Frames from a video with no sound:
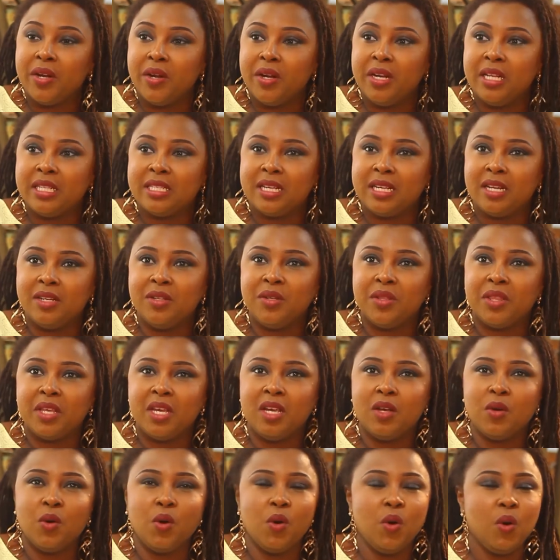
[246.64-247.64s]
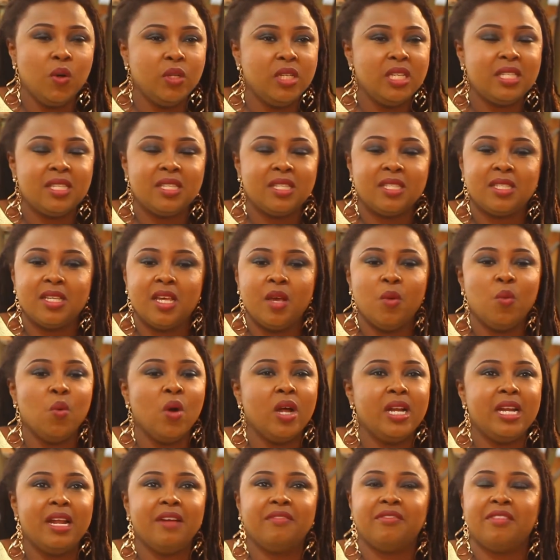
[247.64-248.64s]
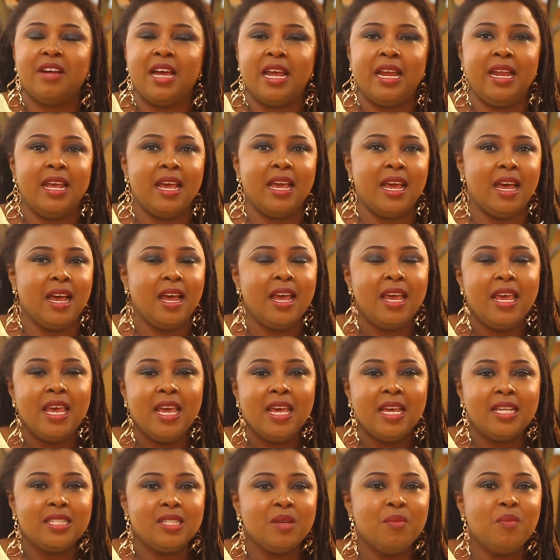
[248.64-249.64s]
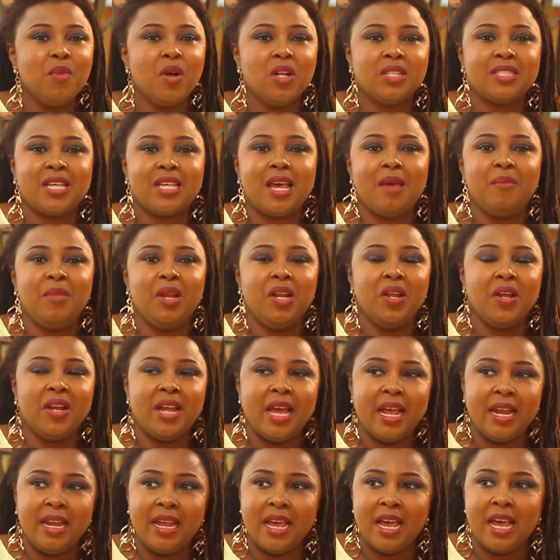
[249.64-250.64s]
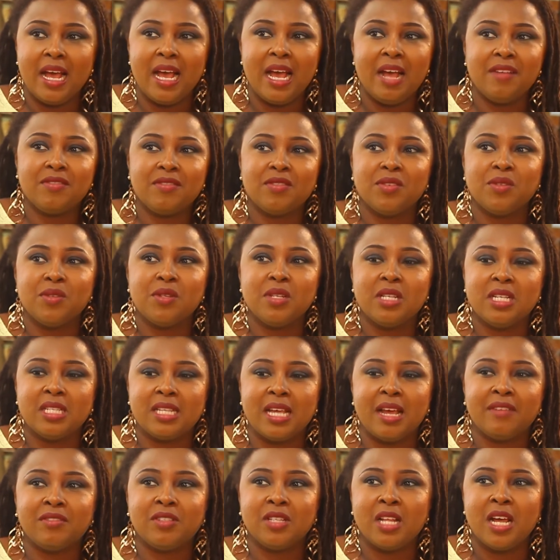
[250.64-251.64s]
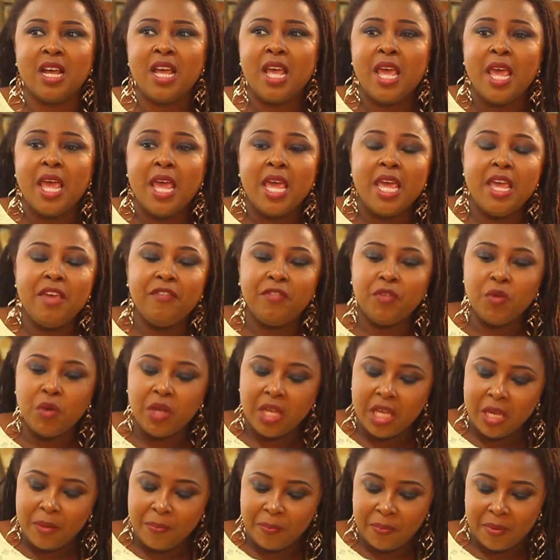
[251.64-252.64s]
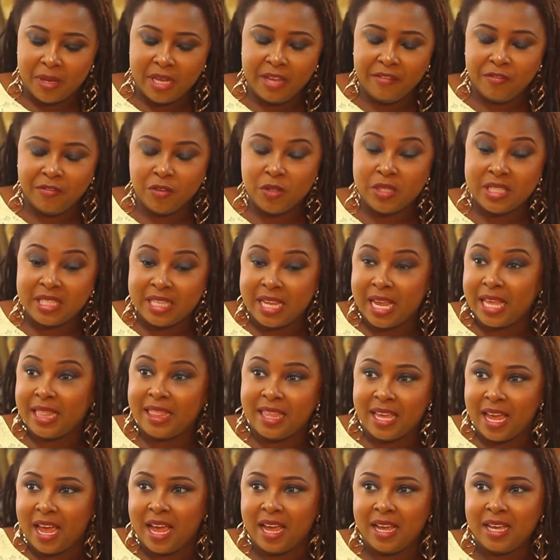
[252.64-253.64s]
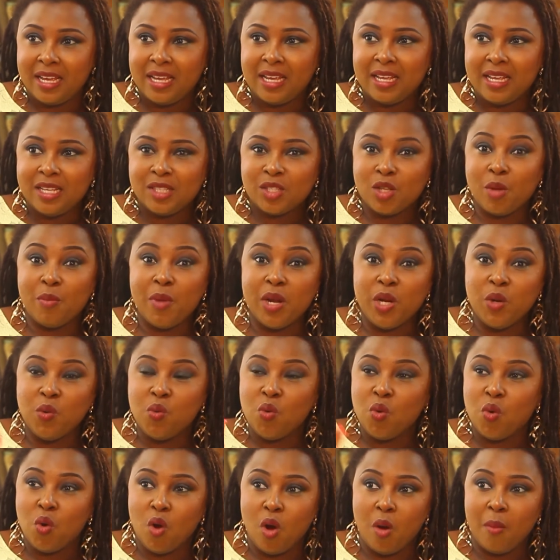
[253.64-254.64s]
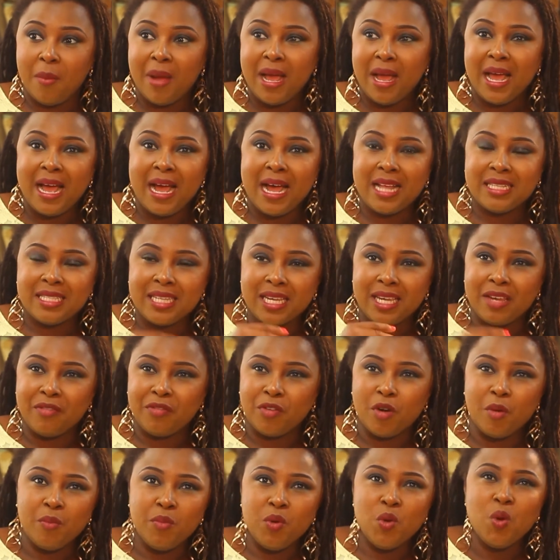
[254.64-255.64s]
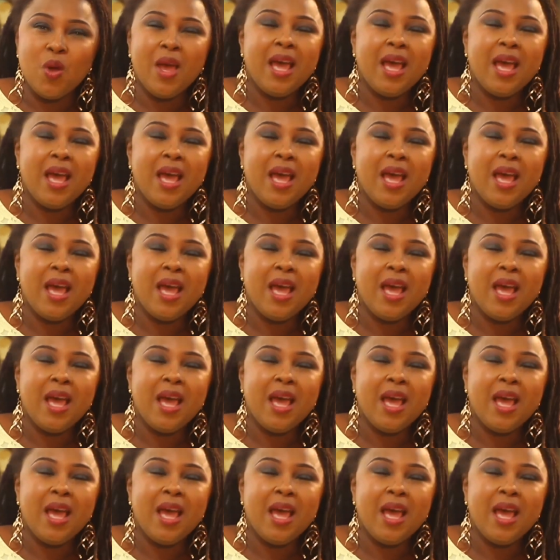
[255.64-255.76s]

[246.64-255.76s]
on it, and you think, oh, this is a wonderful idea. It's a multi-million idea. I have to do this, I have to do that. If you keep, if you stay there, somebody will come and take it from you